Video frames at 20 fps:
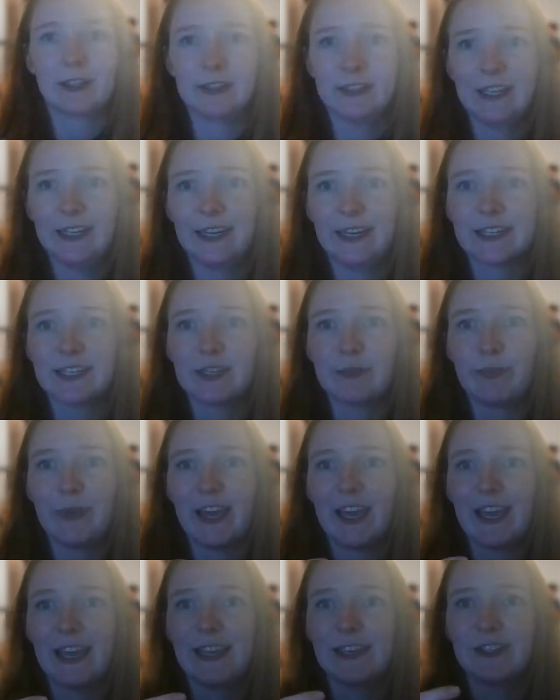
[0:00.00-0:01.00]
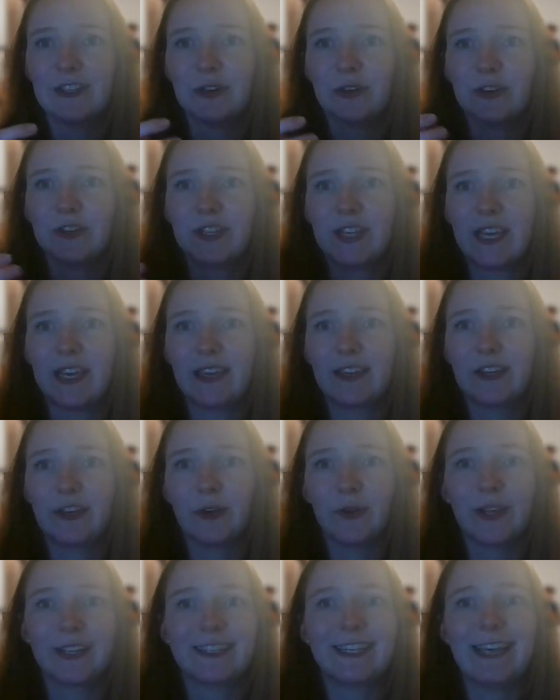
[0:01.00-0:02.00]
clinic space
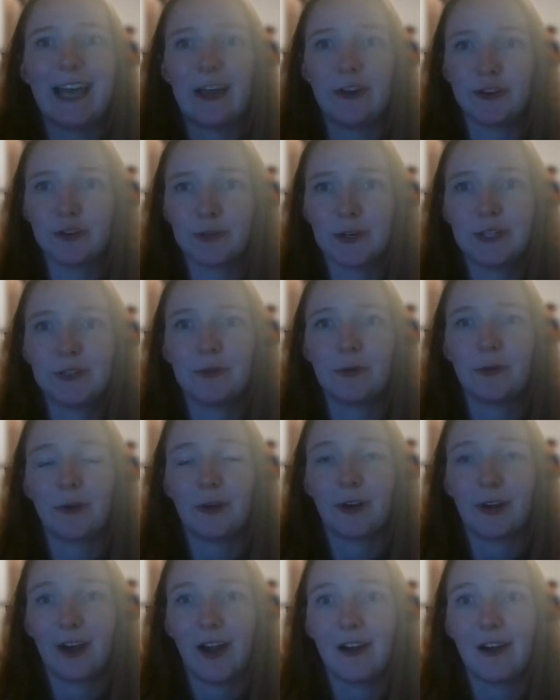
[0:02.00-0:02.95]
you're like the entry door